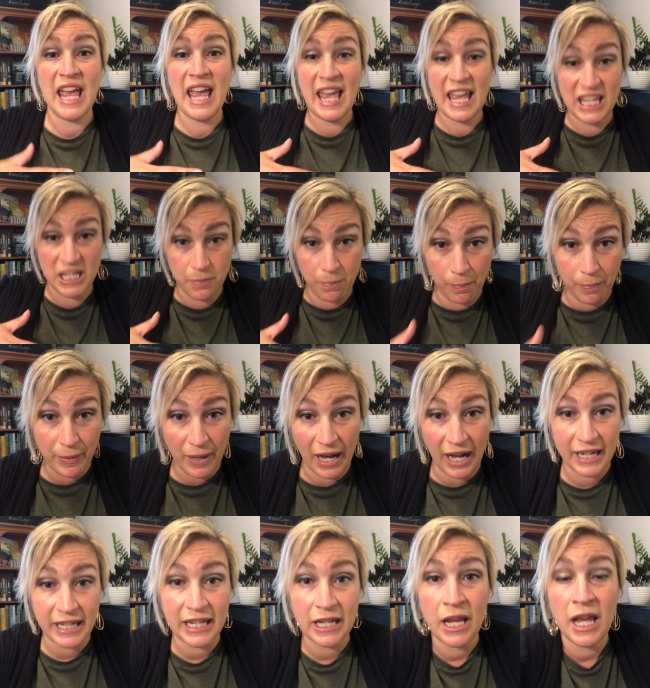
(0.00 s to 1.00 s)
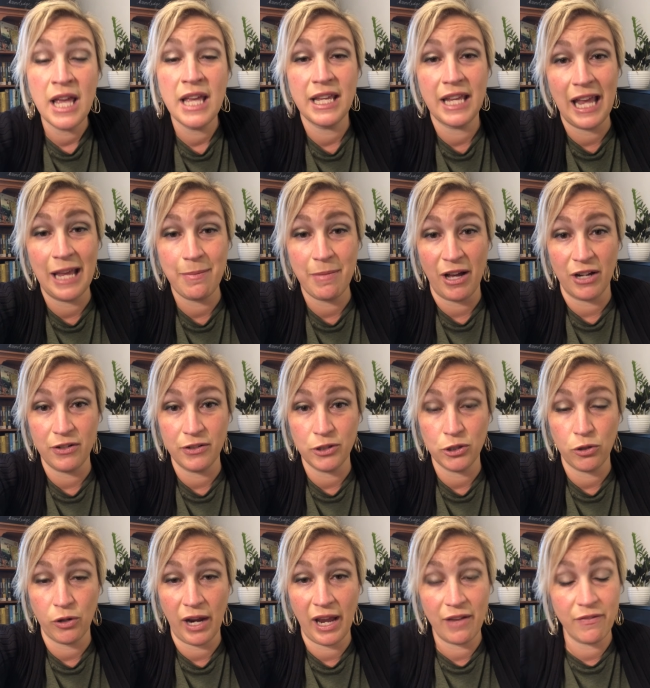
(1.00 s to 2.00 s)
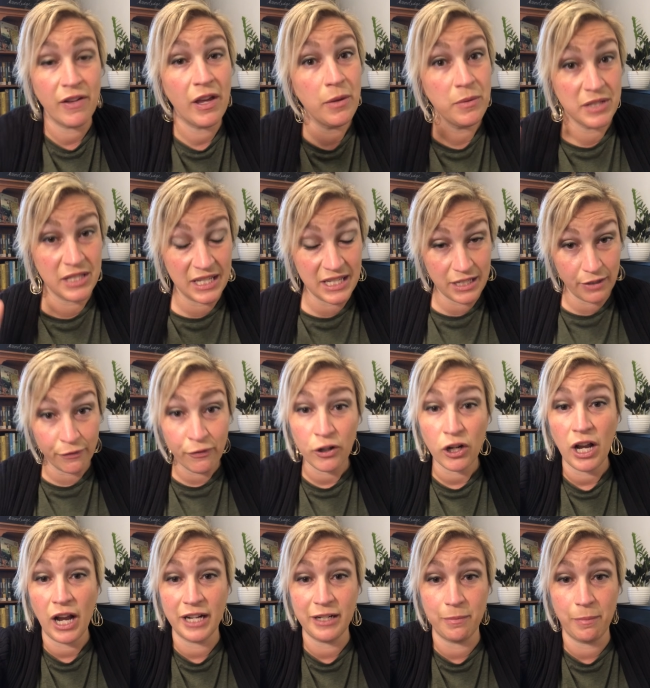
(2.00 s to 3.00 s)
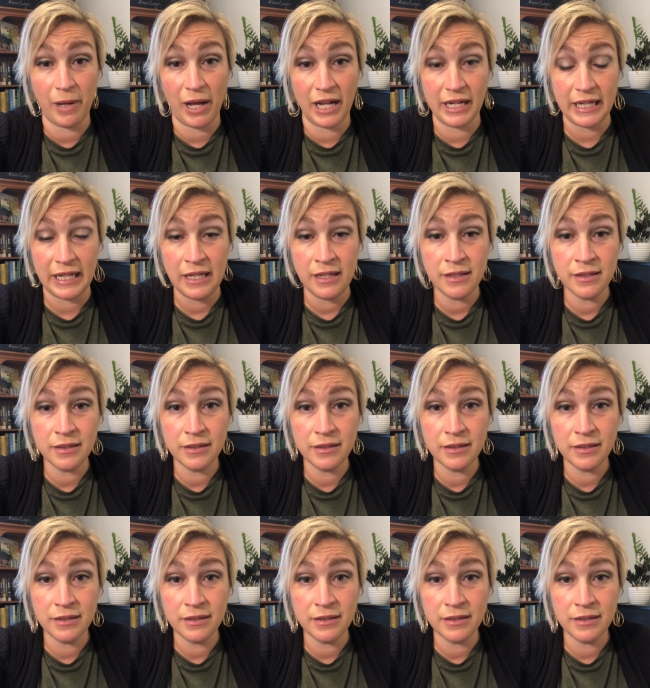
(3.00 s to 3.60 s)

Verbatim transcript: His body came out of the grave. It's a different kind of body.